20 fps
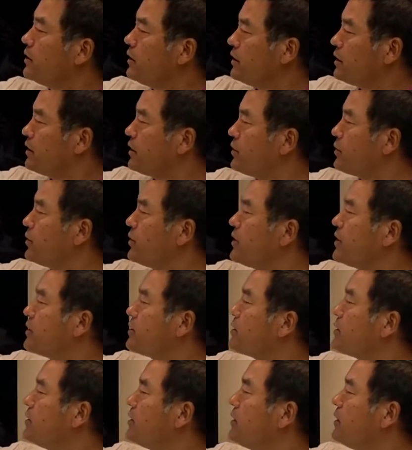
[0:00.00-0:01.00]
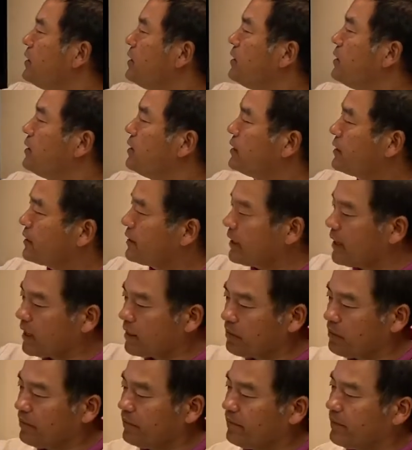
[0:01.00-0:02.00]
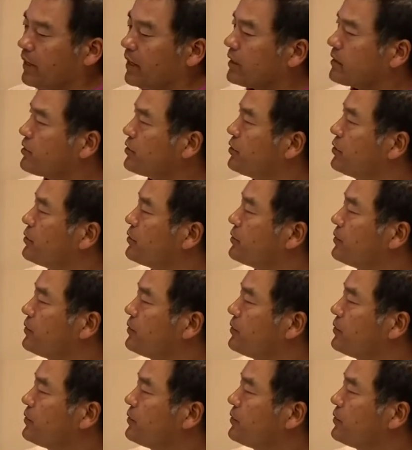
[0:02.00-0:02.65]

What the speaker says: decrease gag reflex too.